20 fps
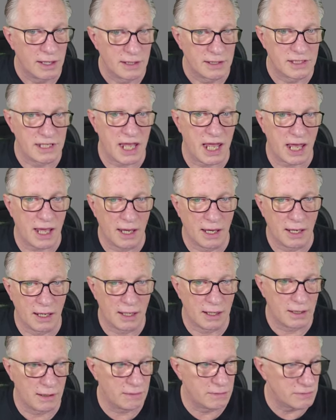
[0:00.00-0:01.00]

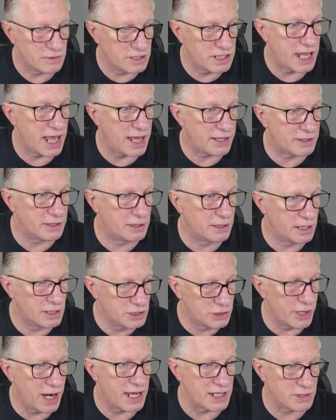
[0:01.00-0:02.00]
Tether
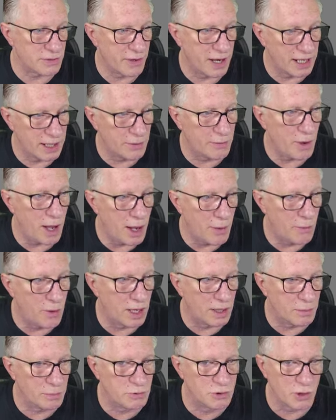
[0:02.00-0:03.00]
address, right? I
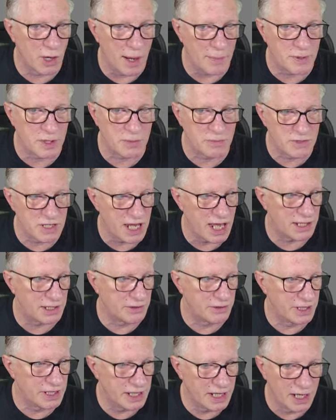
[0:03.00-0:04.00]
want to drop some
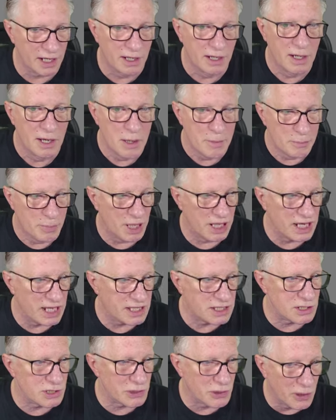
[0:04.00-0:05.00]
Tether in here, but
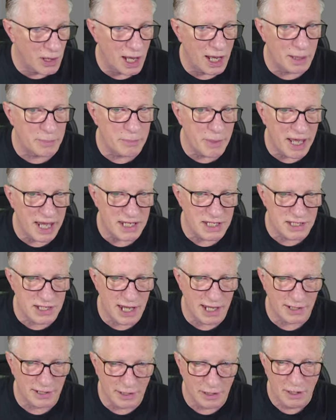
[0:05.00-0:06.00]
it's Tron-based
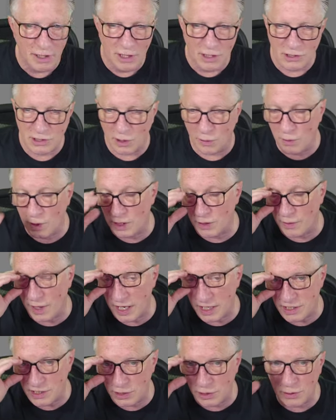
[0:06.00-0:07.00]
Tether. So what do
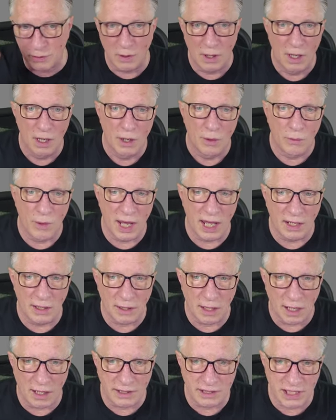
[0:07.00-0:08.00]
I do?
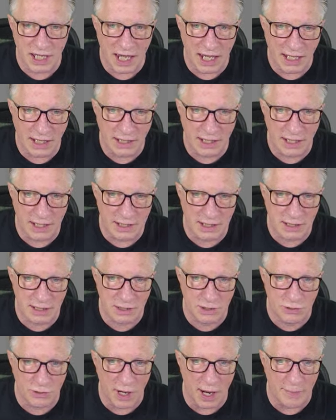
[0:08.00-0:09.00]
Well, I'll take
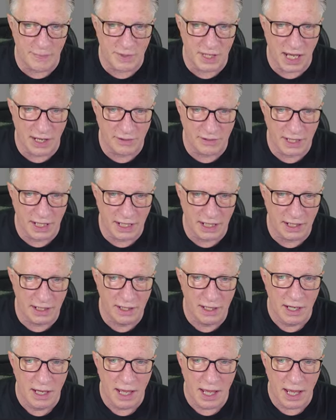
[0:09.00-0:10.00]
this drop down
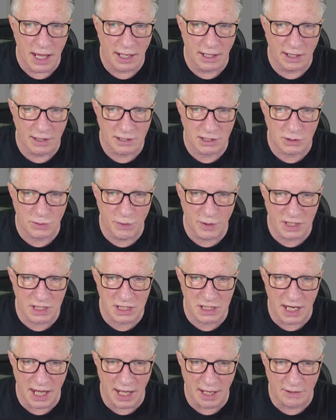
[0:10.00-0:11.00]
here, and I'll
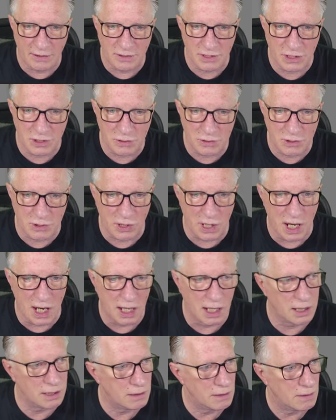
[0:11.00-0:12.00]
switch down to
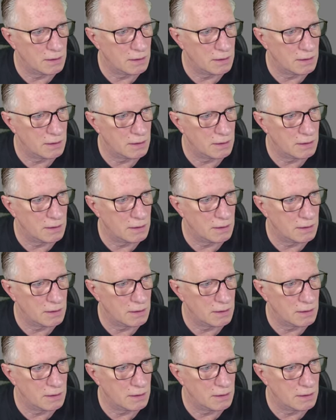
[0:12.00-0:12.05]
Tron,